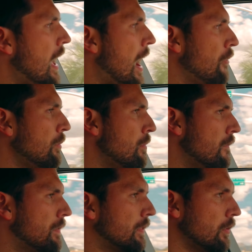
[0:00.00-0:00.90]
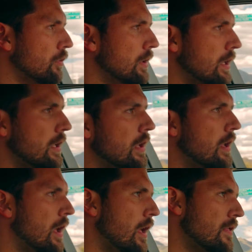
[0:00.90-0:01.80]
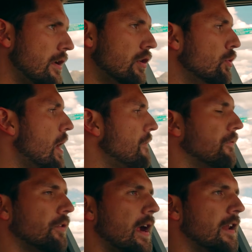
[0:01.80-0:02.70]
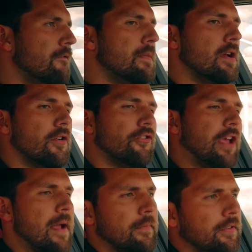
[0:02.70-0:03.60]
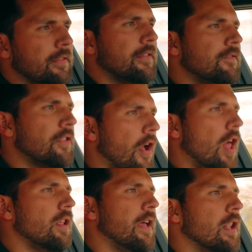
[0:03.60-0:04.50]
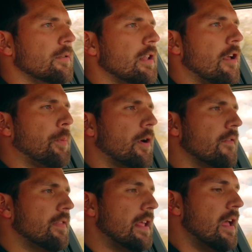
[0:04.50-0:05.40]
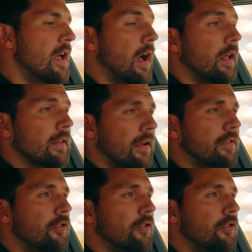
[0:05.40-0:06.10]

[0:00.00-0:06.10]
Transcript: As we move through, now you do have a variety of mirrors, cameras, and stuff that's all available as part of the Lexus